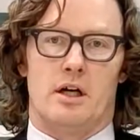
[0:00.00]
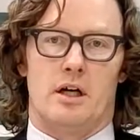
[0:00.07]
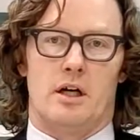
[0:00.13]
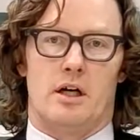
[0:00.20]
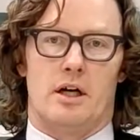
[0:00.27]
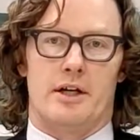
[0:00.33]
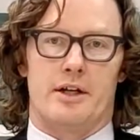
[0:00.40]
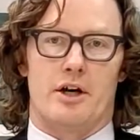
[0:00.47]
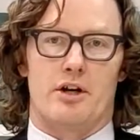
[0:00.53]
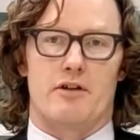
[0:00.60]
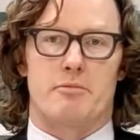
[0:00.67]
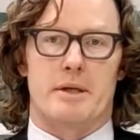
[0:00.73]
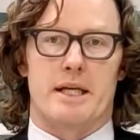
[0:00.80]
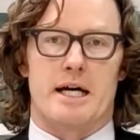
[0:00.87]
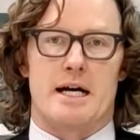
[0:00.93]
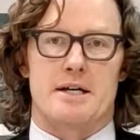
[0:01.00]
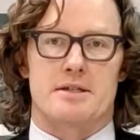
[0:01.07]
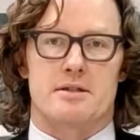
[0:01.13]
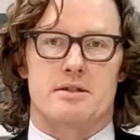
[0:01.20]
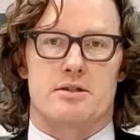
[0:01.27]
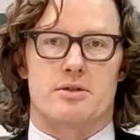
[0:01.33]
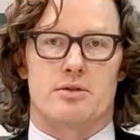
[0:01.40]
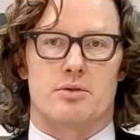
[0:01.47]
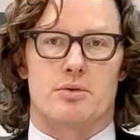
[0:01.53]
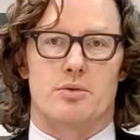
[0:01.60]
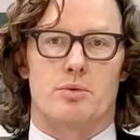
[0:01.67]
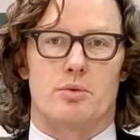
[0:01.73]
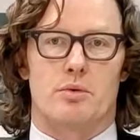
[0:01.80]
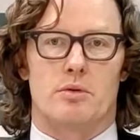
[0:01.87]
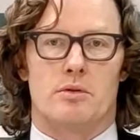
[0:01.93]
I note I've been asked
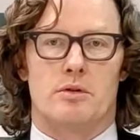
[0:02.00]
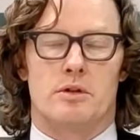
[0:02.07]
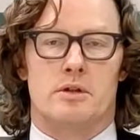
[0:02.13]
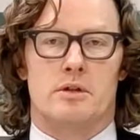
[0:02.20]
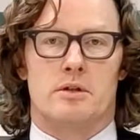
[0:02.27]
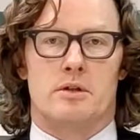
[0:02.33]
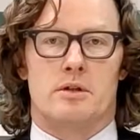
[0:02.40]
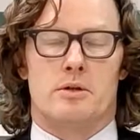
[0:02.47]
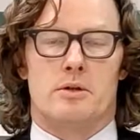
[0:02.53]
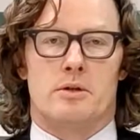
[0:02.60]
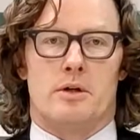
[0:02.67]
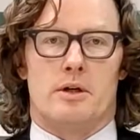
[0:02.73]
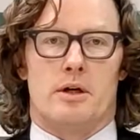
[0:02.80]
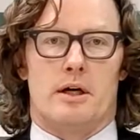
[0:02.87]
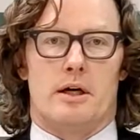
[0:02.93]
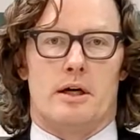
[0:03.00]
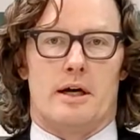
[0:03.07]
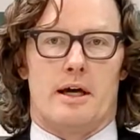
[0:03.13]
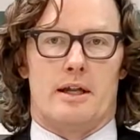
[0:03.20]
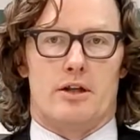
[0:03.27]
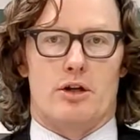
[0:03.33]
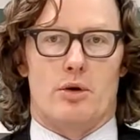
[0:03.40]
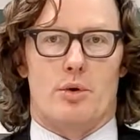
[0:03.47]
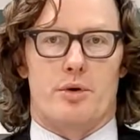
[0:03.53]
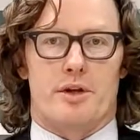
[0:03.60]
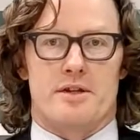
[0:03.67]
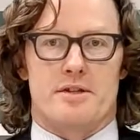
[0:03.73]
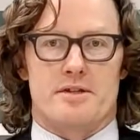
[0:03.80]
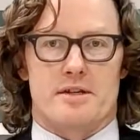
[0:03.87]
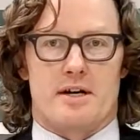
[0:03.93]
to, and the audience